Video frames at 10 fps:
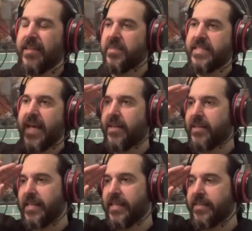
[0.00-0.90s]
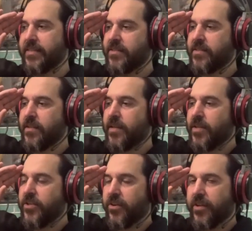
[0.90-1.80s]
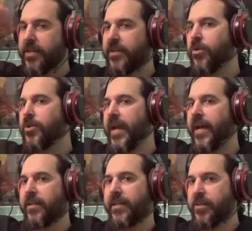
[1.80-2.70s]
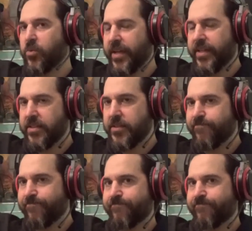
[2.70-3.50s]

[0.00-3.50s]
the mentality is, you're going to go to hell anyways.